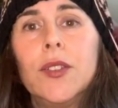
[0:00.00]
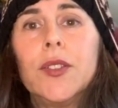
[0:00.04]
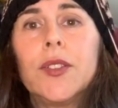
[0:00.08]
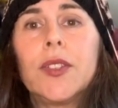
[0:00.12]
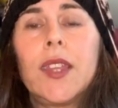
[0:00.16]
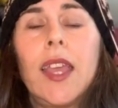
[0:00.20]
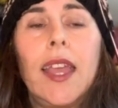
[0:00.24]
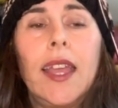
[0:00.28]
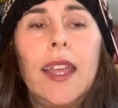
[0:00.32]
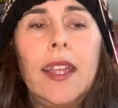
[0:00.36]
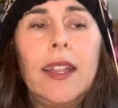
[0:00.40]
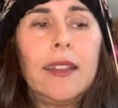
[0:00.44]

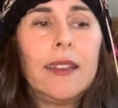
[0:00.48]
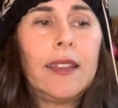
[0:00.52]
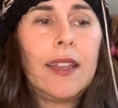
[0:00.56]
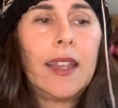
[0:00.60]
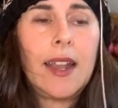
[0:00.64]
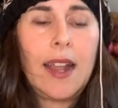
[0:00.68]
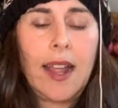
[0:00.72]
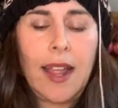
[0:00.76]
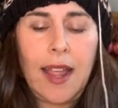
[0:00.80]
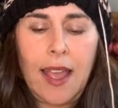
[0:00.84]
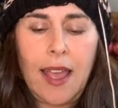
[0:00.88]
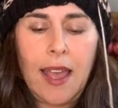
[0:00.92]
skein
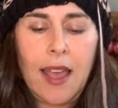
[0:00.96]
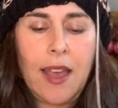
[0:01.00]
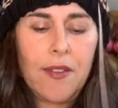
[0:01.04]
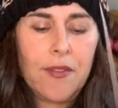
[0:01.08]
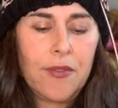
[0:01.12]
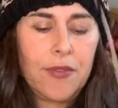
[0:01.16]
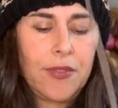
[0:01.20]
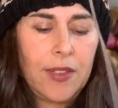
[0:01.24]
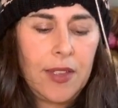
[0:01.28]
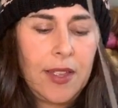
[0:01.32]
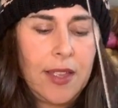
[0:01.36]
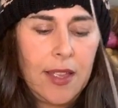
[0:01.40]
that I have.
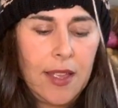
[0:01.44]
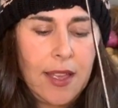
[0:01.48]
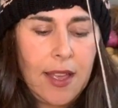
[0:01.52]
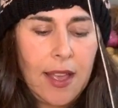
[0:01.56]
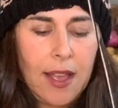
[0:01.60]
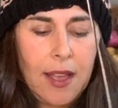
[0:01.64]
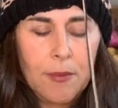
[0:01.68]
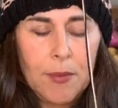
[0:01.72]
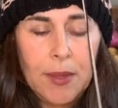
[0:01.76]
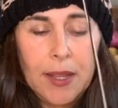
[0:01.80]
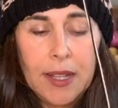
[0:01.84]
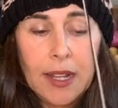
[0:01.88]

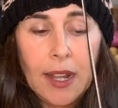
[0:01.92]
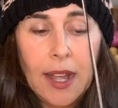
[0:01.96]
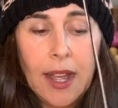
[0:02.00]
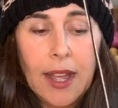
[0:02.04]
I mean,